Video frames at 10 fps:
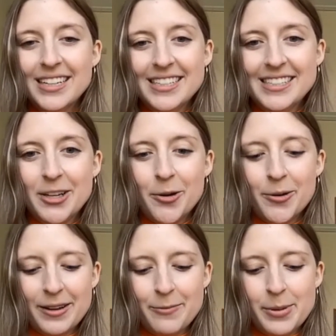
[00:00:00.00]
So
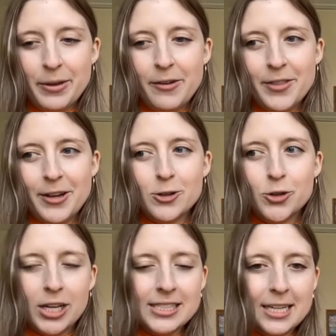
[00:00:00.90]
if people out there are
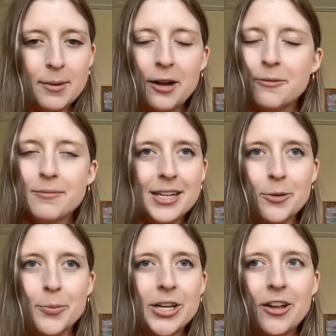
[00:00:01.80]
stressing about, you know,
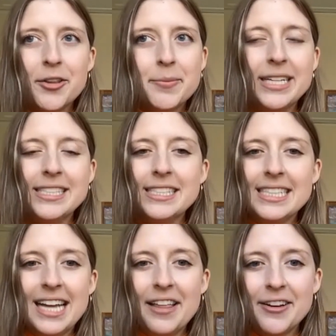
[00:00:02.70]
putting all the pieces
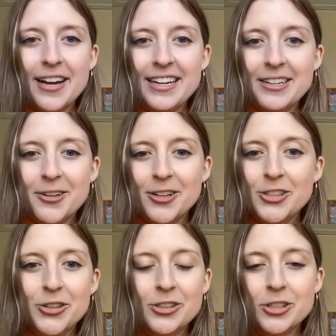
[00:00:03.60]
together, I'd encourage
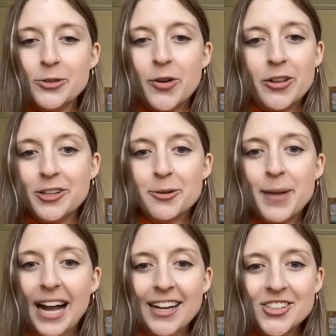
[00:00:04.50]
you to just follow your
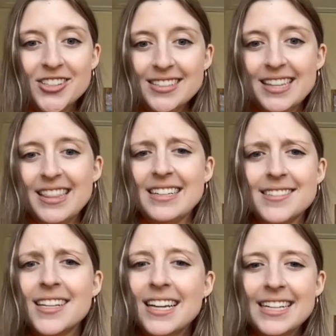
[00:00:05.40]
passions, and
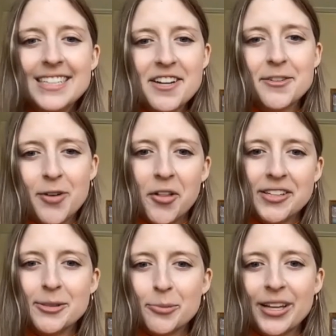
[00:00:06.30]
things tend to fall
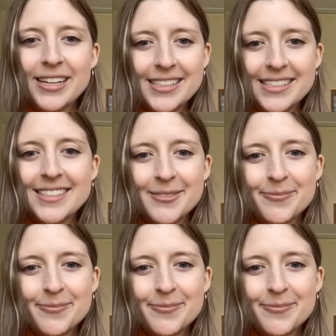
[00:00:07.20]
into place.